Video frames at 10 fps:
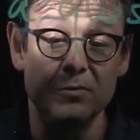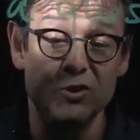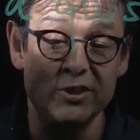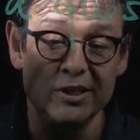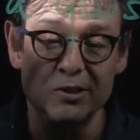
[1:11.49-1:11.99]

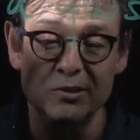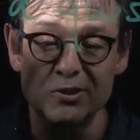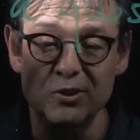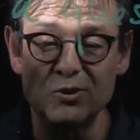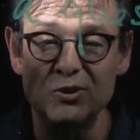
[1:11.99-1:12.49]

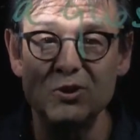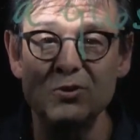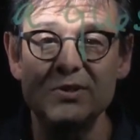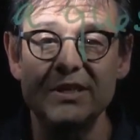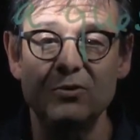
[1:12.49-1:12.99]
materials you could
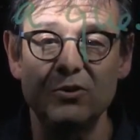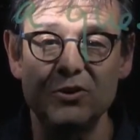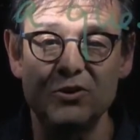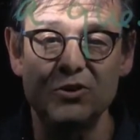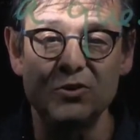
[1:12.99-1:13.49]
use in
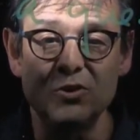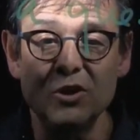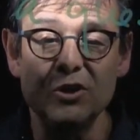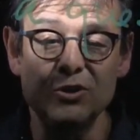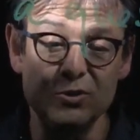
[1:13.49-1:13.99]
order to
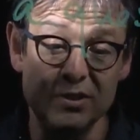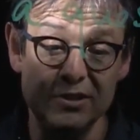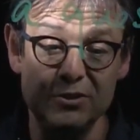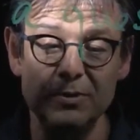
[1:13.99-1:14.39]
do this.